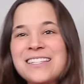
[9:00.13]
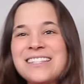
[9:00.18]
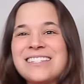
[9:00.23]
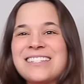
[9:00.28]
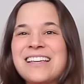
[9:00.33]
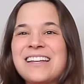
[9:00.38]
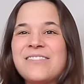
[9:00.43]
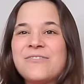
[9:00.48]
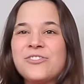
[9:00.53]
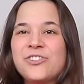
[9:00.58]

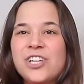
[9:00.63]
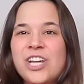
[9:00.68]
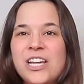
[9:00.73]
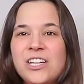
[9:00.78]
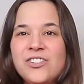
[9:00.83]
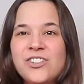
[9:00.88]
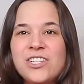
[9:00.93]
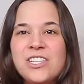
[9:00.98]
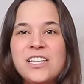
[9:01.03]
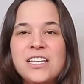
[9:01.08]
instead of
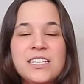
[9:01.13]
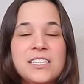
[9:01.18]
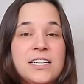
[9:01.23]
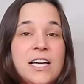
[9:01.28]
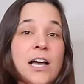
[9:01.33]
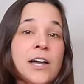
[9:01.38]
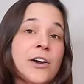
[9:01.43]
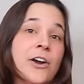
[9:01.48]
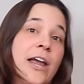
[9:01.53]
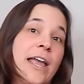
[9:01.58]
changing the
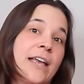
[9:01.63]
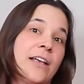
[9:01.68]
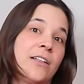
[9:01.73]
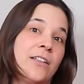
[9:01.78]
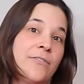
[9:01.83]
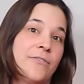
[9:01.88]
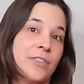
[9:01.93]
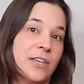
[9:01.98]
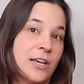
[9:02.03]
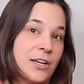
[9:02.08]
entire
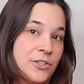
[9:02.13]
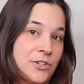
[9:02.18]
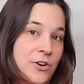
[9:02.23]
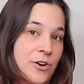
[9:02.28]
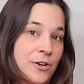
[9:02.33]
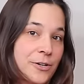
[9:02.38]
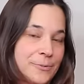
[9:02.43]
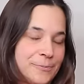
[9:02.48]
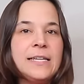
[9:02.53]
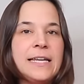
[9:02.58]
angle of the
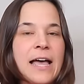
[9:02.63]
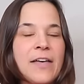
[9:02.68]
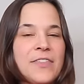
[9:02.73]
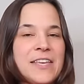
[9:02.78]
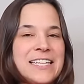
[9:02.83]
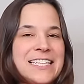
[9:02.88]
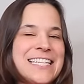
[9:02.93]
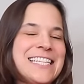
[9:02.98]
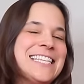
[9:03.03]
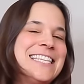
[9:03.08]
guitar. Now
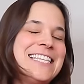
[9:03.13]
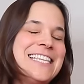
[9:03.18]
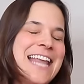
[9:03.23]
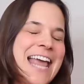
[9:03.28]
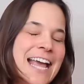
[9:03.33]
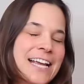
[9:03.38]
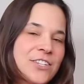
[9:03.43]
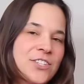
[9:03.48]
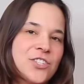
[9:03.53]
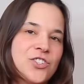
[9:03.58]
this
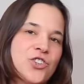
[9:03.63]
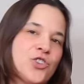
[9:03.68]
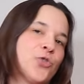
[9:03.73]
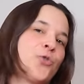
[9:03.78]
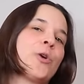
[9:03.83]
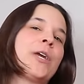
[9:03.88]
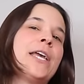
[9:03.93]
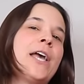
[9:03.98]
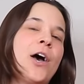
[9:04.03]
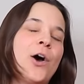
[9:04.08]
next
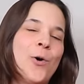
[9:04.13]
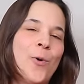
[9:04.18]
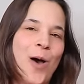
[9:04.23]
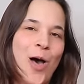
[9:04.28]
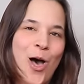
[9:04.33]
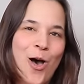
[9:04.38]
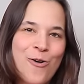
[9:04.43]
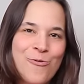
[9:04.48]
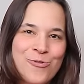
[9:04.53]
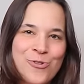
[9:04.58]

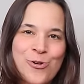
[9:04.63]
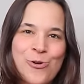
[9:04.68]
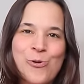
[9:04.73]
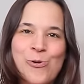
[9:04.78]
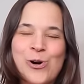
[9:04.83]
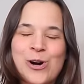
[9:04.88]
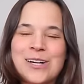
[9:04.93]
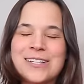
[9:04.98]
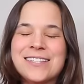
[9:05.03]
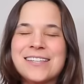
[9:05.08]
trio of
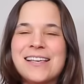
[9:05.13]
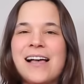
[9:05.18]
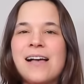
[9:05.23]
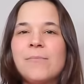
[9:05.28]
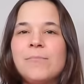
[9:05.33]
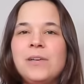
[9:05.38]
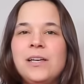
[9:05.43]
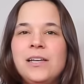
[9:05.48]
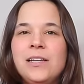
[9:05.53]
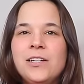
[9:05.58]
chords,
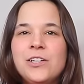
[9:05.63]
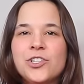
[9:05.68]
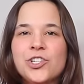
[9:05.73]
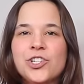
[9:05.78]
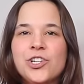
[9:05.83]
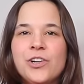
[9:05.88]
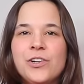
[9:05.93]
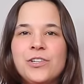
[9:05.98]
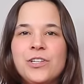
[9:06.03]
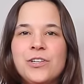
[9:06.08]
I'm gonna
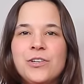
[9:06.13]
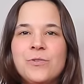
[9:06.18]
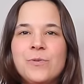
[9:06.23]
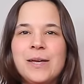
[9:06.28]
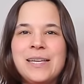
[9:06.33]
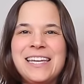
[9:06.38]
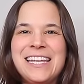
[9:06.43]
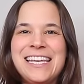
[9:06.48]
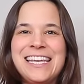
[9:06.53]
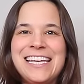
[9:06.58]
show you
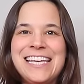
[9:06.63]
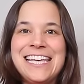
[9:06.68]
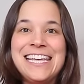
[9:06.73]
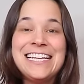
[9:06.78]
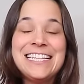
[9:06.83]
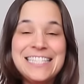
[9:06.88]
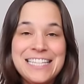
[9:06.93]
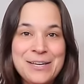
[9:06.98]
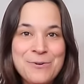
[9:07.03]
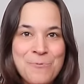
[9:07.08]
an
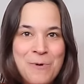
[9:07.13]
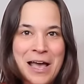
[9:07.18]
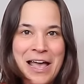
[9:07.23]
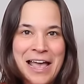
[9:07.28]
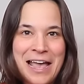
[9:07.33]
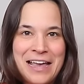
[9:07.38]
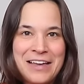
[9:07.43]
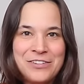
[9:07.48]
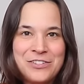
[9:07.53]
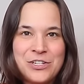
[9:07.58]
easy
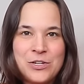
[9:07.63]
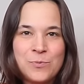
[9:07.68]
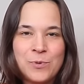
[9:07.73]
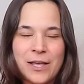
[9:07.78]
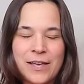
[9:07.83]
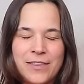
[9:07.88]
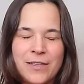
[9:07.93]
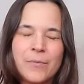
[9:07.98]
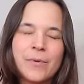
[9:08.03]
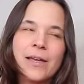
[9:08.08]
way to
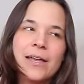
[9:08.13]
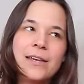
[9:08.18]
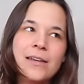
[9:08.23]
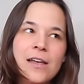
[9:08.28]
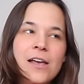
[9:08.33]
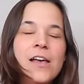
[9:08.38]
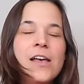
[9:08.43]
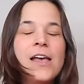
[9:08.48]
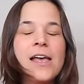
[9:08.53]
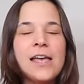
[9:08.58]
play them.
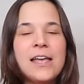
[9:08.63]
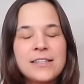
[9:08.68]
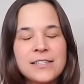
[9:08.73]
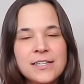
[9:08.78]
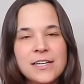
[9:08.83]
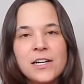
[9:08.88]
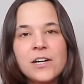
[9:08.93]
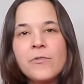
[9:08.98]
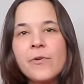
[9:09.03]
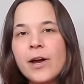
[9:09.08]
And it's
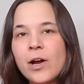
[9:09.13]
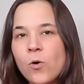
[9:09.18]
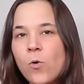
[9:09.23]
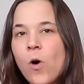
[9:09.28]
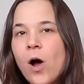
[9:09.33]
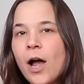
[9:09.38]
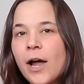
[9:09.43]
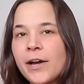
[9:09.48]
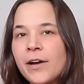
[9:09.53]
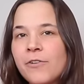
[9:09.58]
gonna
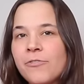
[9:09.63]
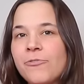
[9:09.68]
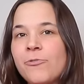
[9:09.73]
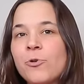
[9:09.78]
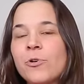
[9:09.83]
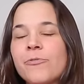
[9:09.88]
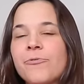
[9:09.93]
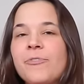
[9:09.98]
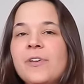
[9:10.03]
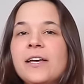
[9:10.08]
require
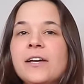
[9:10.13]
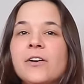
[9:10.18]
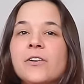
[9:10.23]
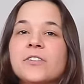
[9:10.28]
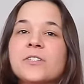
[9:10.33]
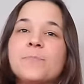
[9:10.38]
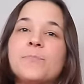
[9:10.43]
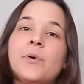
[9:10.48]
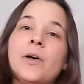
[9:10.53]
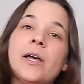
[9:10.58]
four
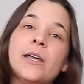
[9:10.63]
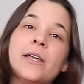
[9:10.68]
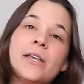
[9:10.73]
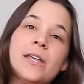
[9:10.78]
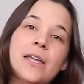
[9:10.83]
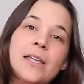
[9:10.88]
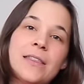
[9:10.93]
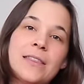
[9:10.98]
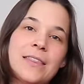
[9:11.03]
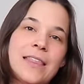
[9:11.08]
fingers, but
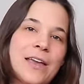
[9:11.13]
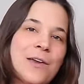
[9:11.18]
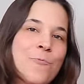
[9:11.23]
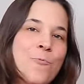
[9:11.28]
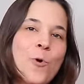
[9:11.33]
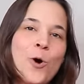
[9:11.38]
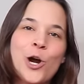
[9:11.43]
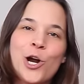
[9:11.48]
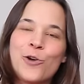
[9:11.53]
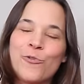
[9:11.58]
they
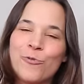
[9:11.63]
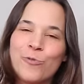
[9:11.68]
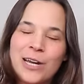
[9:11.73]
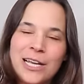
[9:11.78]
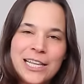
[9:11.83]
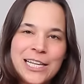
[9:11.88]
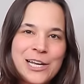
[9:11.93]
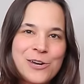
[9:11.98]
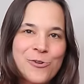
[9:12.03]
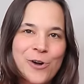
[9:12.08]
work
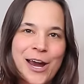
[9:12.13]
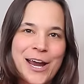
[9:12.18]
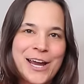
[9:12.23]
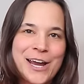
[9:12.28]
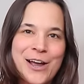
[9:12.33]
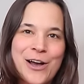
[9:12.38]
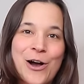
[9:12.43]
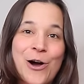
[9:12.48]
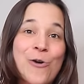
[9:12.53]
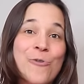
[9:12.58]
really
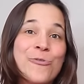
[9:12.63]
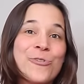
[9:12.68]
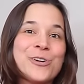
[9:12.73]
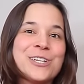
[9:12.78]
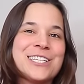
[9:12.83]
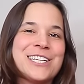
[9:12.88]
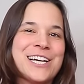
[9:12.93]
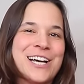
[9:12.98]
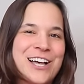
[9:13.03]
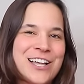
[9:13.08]
great
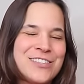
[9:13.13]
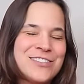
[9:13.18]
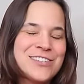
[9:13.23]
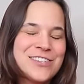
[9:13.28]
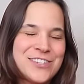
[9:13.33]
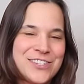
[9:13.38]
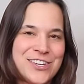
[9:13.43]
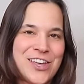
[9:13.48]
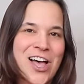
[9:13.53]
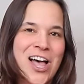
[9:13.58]
over tons
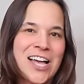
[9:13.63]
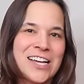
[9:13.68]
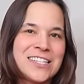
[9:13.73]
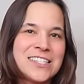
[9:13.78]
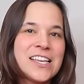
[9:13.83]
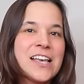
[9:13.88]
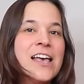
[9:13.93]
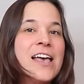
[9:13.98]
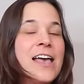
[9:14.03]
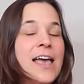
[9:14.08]
of
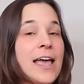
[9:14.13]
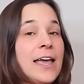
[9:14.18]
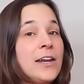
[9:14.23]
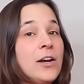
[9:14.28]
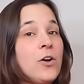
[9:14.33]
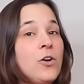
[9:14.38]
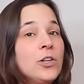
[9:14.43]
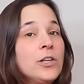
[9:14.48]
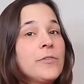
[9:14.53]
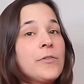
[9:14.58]
songs,
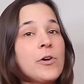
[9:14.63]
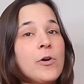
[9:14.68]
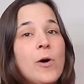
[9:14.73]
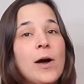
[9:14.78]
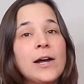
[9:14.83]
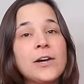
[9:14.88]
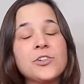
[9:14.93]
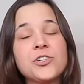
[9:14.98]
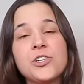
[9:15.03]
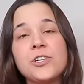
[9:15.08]
and it only
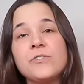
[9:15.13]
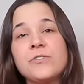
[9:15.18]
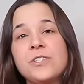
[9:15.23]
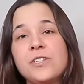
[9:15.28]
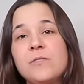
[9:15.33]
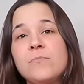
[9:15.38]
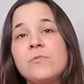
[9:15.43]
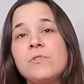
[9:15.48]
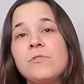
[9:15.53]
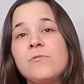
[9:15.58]
requires you
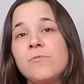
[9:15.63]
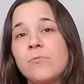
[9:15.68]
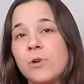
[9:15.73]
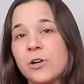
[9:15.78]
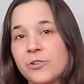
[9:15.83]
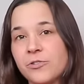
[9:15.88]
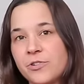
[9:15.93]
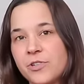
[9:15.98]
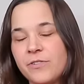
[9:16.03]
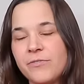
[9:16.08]
to move
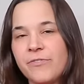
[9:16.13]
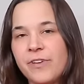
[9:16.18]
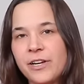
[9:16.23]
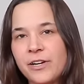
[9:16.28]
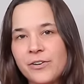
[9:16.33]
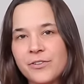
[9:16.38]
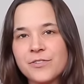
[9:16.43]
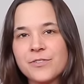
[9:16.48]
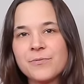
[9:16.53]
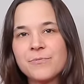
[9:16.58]
one or two
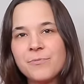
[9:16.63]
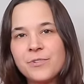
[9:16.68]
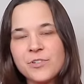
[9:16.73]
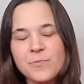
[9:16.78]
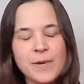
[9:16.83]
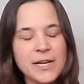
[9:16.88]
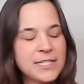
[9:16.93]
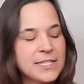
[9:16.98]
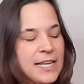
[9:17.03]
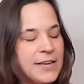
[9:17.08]
fingers,
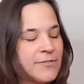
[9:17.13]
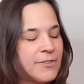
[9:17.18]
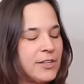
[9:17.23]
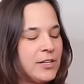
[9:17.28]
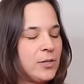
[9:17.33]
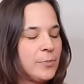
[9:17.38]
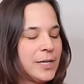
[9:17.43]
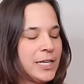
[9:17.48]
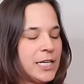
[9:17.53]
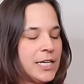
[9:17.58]
which makes life a
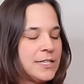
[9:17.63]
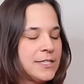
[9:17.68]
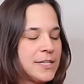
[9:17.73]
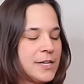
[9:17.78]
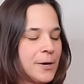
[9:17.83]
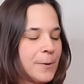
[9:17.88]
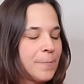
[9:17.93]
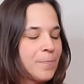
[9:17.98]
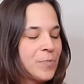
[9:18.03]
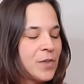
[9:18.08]
little bit
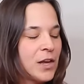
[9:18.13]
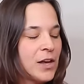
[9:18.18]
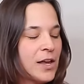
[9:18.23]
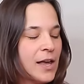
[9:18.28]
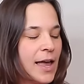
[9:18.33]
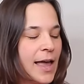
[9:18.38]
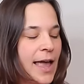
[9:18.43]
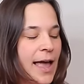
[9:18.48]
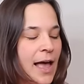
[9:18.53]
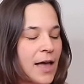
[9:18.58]
easier.
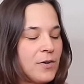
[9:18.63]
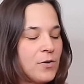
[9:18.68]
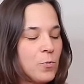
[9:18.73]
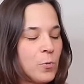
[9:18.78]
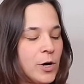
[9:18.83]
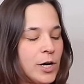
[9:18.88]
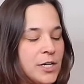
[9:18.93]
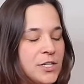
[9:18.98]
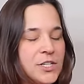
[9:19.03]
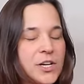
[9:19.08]
And
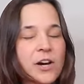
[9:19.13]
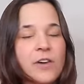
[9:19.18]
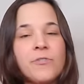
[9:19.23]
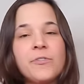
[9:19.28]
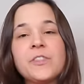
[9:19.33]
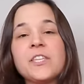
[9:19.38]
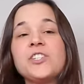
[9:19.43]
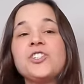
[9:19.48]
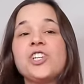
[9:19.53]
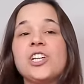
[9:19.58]
we're gonna start
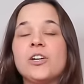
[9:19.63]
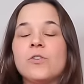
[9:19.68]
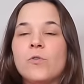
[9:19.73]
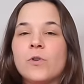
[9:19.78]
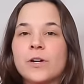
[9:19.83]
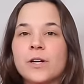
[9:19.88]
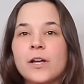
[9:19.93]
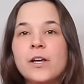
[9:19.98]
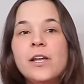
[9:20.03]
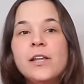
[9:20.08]
off with the G
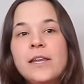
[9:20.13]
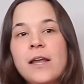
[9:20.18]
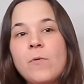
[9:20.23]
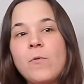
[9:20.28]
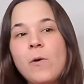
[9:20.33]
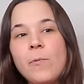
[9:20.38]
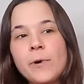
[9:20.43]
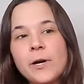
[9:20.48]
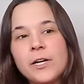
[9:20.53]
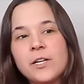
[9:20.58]
chord. Now
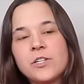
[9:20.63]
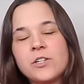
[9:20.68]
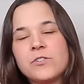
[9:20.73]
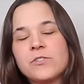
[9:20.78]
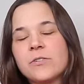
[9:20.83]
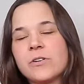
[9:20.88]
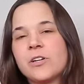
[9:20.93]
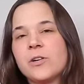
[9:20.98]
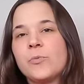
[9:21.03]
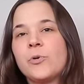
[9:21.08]
what we're gonna do
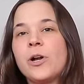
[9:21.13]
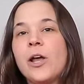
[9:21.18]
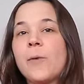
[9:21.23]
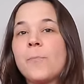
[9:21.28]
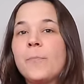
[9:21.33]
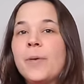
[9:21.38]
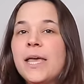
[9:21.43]
is we're gonna put our